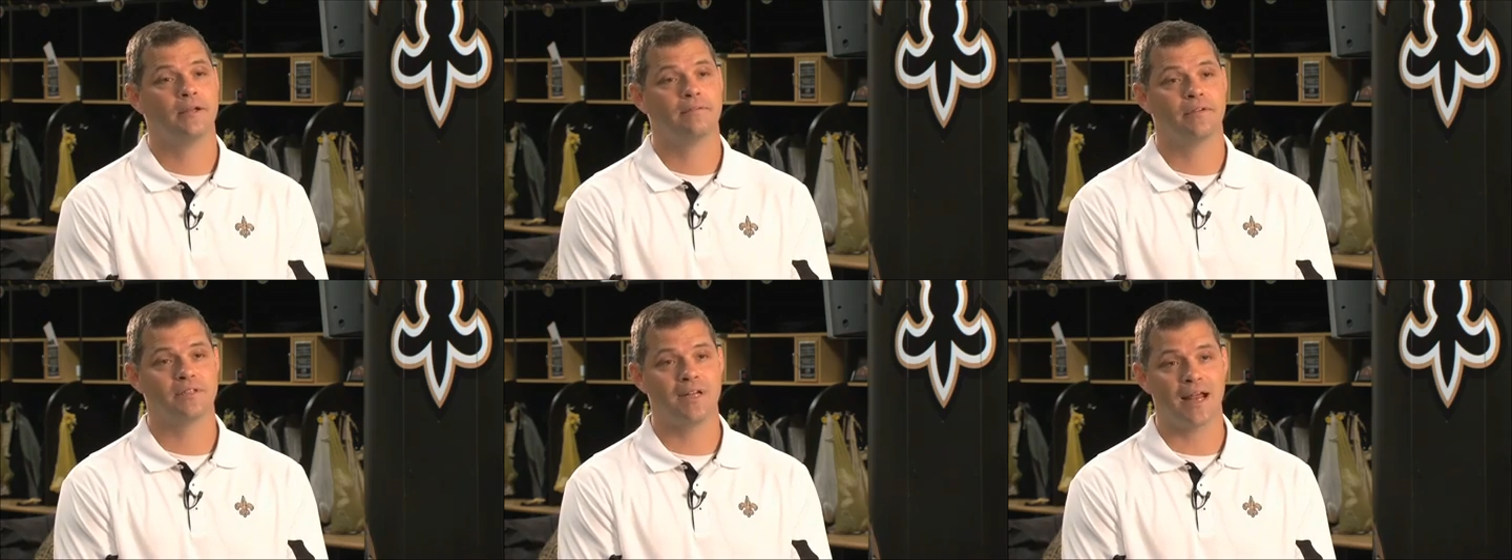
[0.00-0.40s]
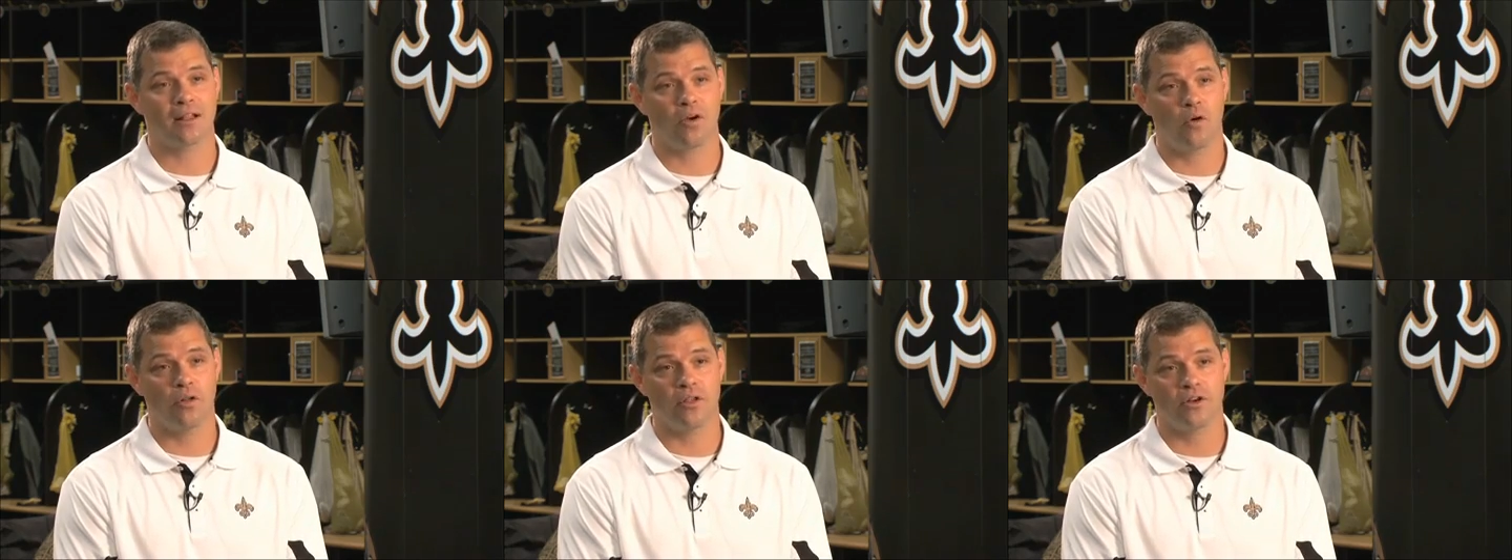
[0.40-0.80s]
if it's not
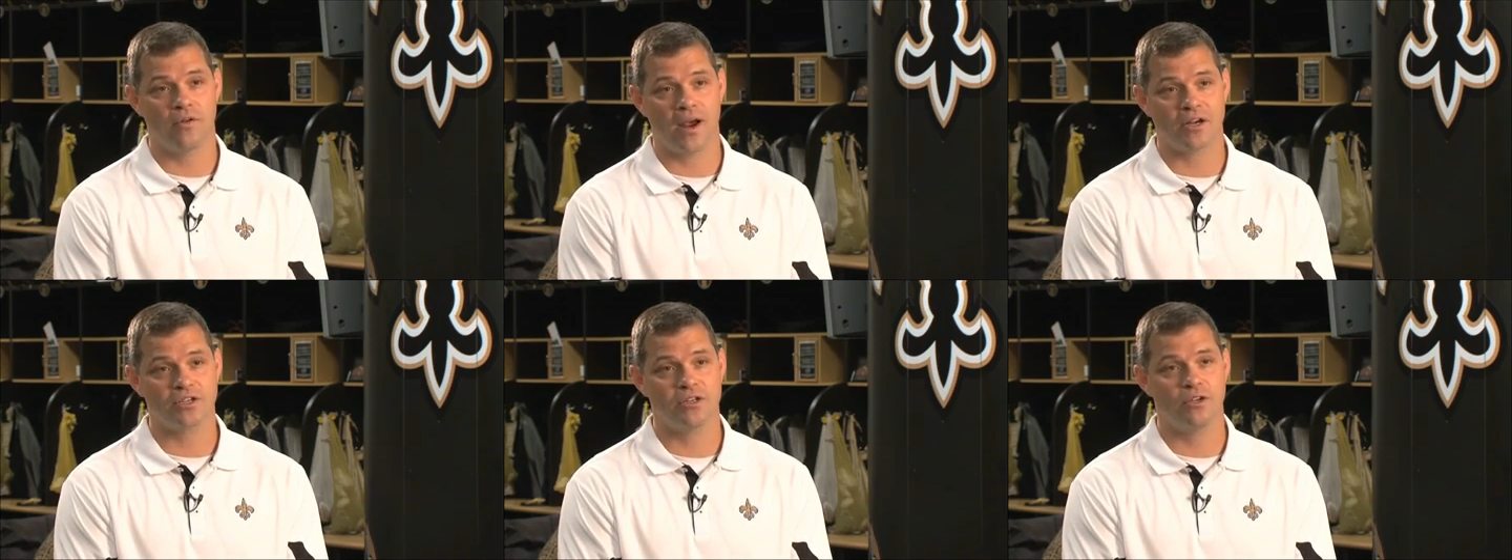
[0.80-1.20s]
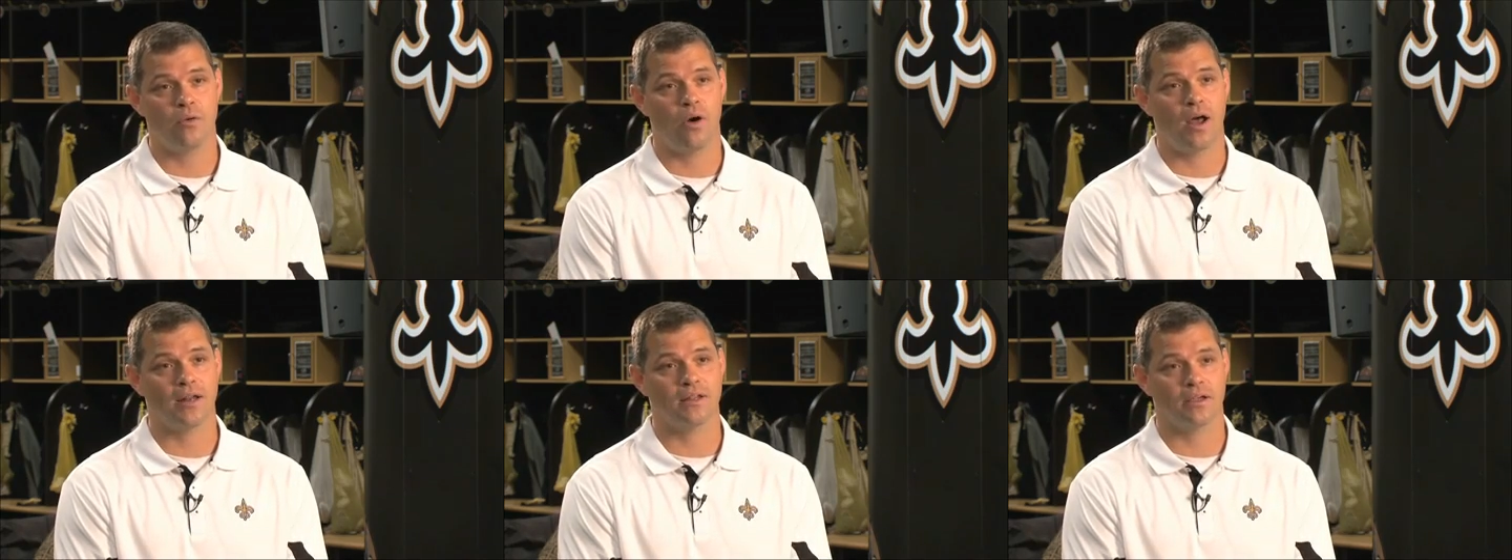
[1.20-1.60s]
going in the direction you
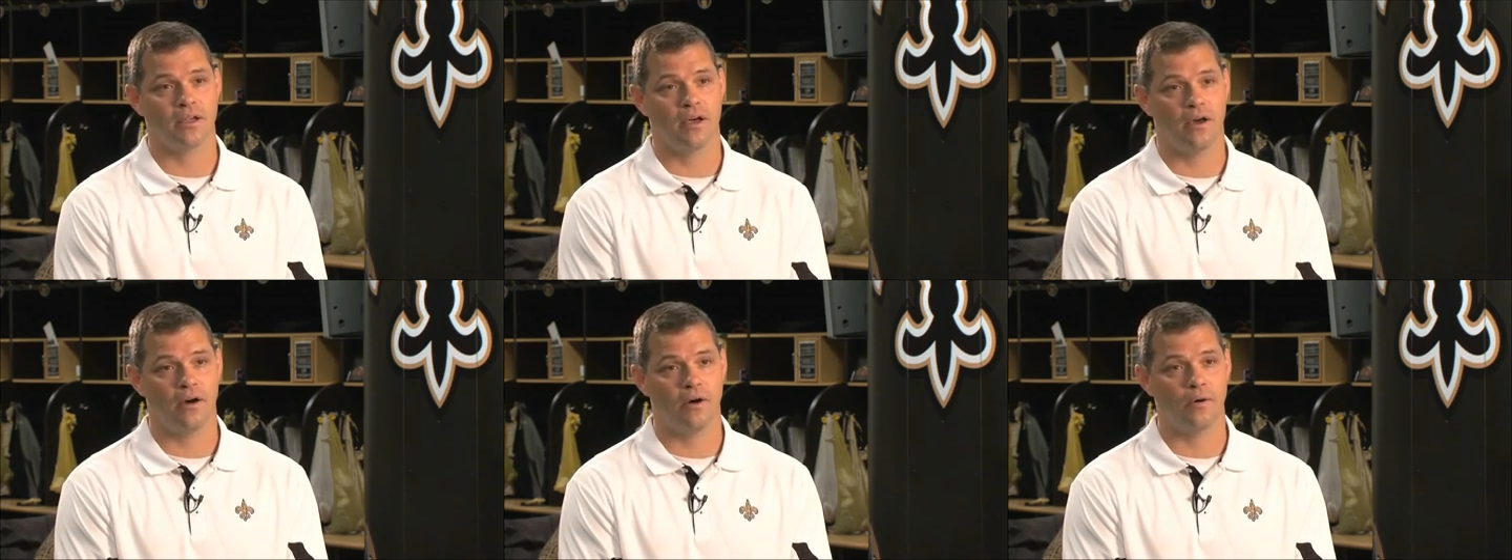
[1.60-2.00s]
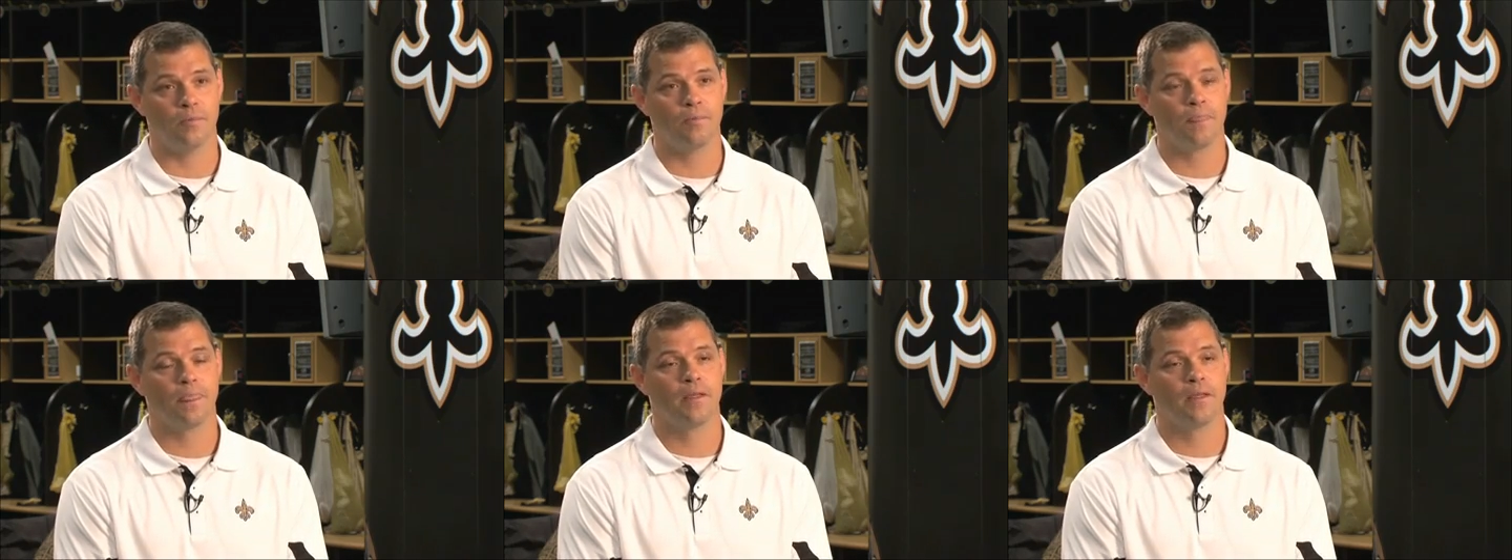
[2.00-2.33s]
want it to go,